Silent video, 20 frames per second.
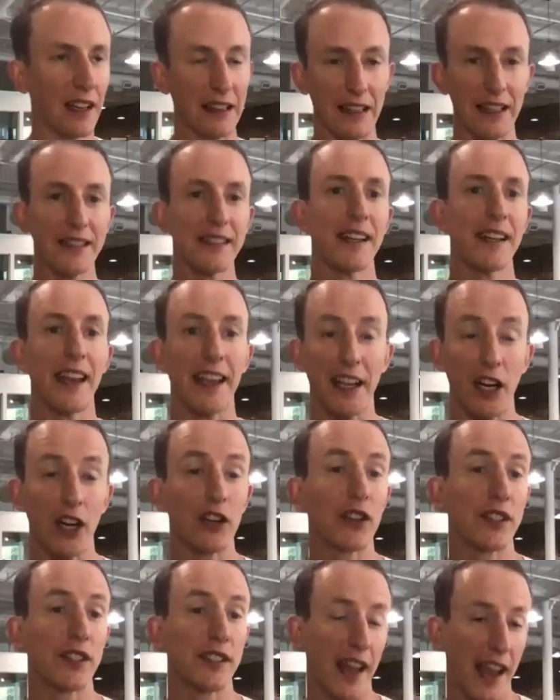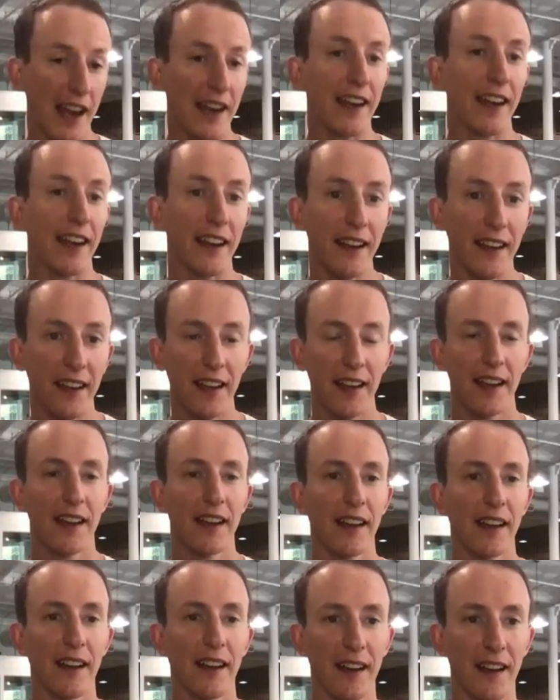listening and understanding,
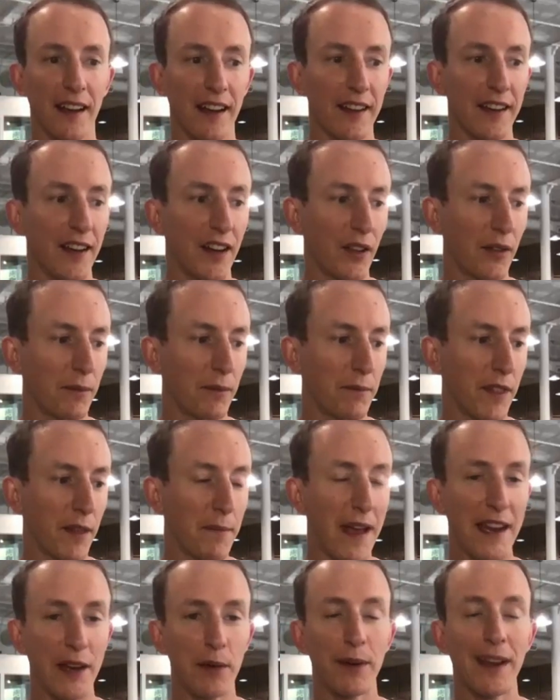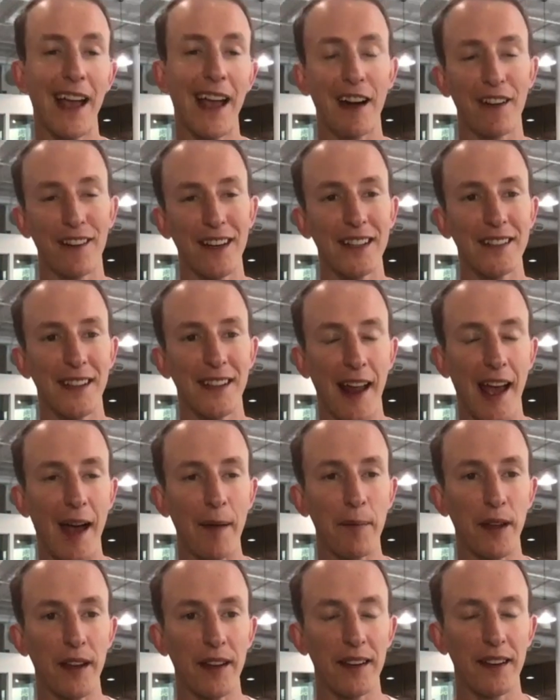uh, you know, the many realities that
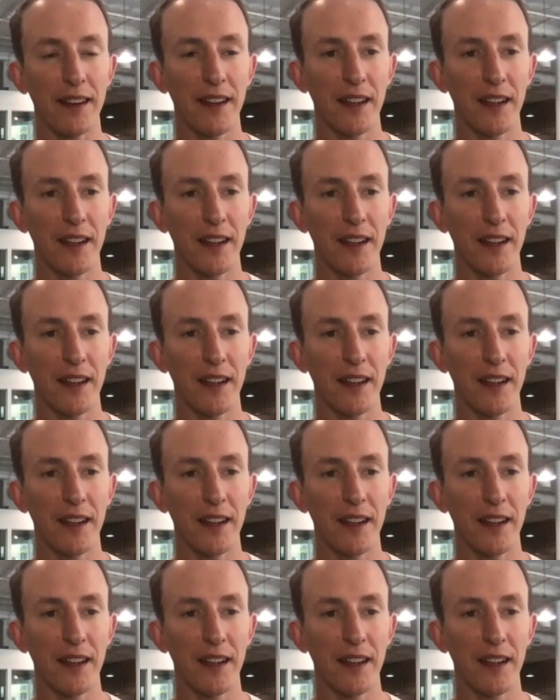happen,